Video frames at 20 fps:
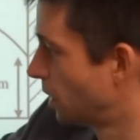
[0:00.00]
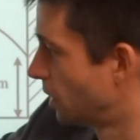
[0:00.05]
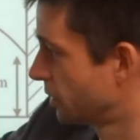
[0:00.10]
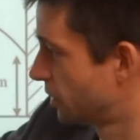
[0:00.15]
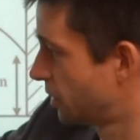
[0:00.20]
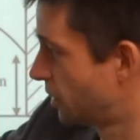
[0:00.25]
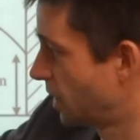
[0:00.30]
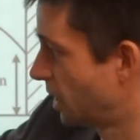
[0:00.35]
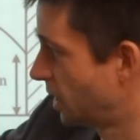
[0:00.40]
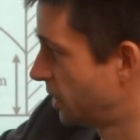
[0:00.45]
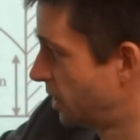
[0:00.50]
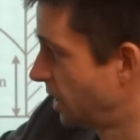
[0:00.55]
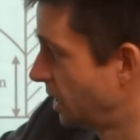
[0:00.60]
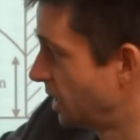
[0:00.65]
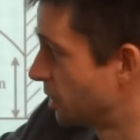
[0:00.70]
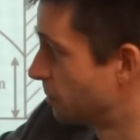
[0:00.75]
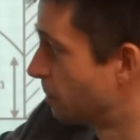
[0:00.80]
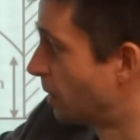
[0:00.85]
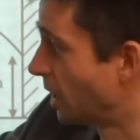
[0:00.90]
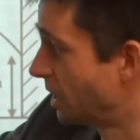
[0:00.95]
cos 30
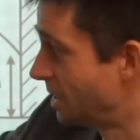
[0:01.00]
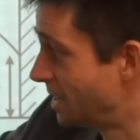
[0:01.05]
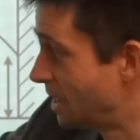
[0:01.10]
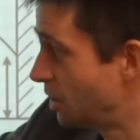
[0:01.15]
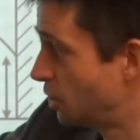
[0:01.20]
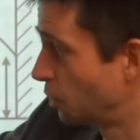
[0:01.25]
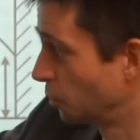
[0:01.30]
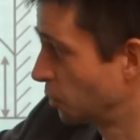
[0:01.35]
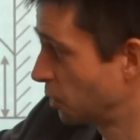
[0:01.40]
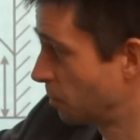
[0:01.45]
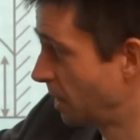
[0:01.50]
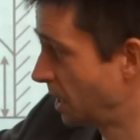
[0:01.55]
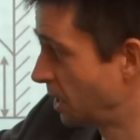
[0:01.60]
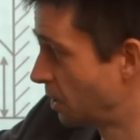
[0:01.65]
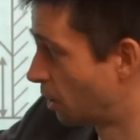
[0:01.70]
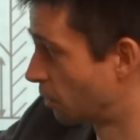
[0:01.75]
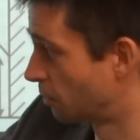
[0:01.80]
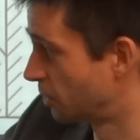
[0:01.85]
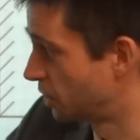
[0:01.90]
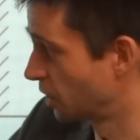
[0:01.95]
as my initial speed
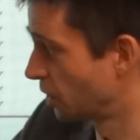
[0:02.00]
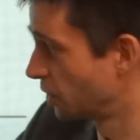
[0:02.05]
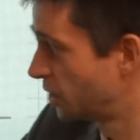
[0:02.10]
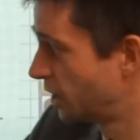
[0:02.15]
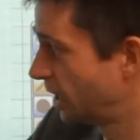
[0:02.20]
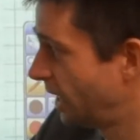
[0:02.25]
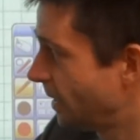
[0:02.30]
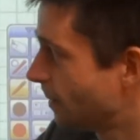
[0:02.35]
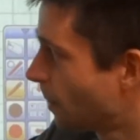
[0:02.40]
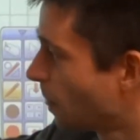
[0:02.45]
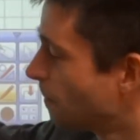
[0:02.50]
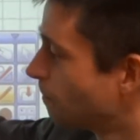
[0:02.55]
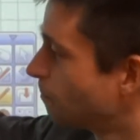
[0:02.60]
horizontally